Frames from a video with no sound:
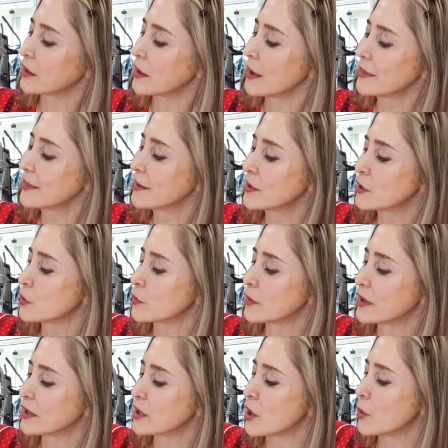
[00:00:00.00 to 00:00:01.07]
I think you
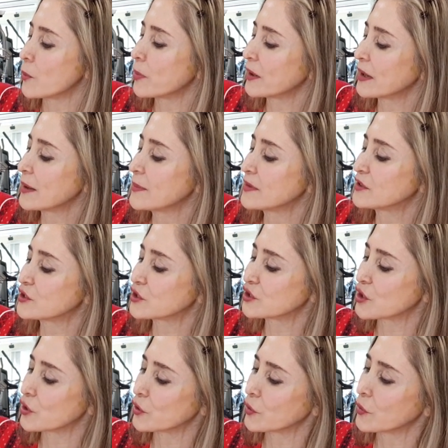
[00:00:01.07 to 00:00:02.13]
already know, but let me just
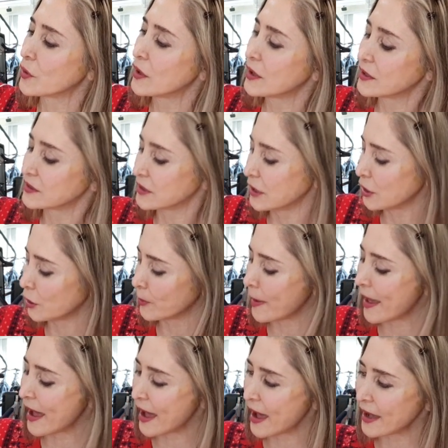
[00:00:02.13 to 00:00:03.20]
show you. Little
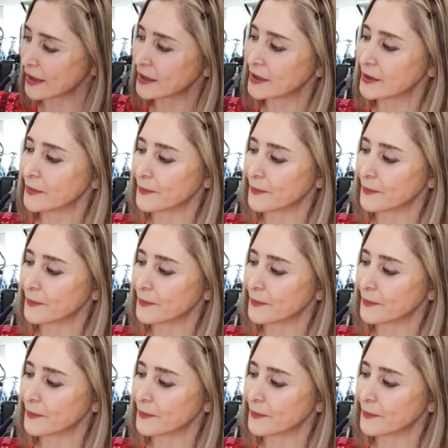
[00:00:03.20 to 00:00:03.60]
bag.